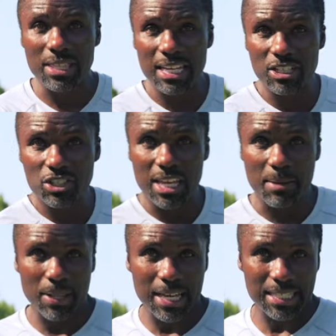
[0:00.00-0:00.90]
the hinge to
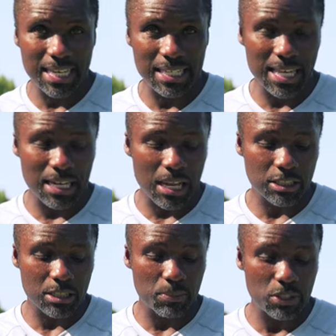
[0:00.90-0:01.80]
take place and getting that
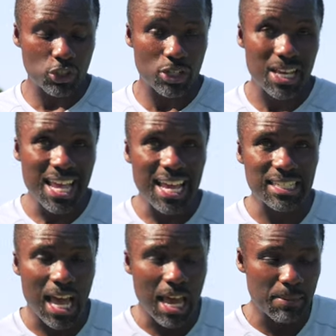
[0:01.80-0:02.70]
locked in position and
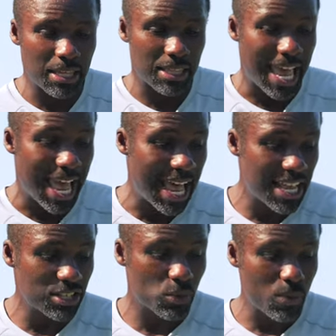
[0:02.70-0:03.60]
timing it that
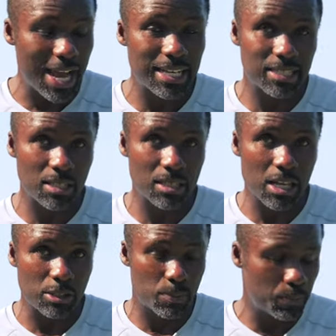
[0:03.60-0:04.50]
as the racket's in this
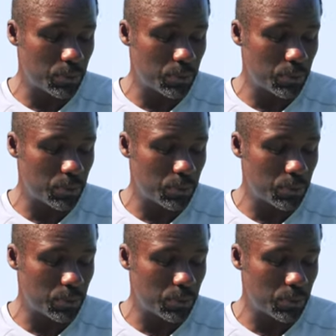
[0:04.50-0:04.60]
locked